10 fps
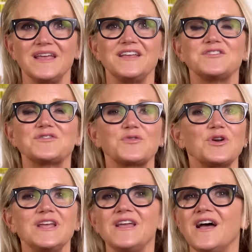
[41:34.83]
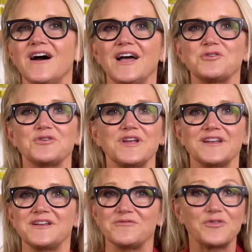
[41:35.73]
It's free. I
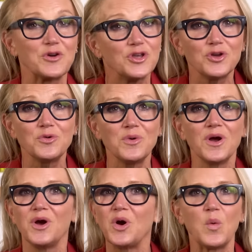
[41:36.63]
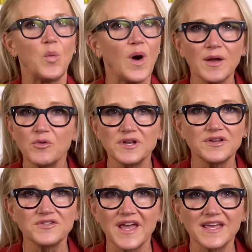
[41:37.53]
created it for you. Why wouldn't you
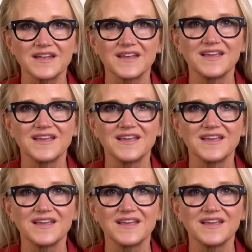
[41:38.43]
take it?